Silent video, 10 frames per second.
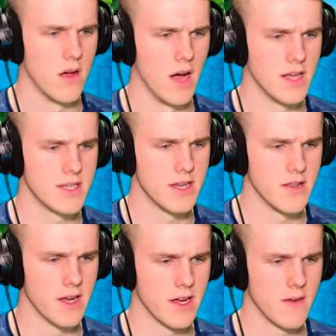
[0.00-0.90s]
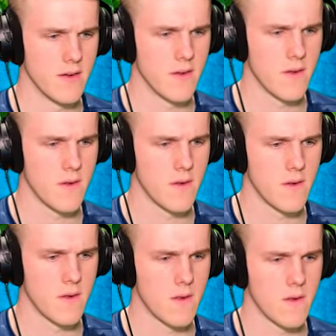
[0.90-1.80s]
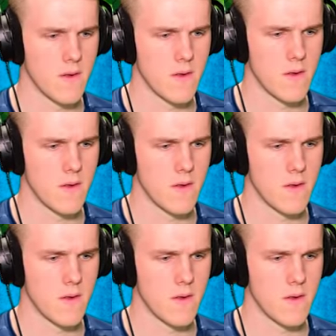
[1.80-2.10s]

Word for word: Oh, I see well, another I'm going guy. double dualies as well.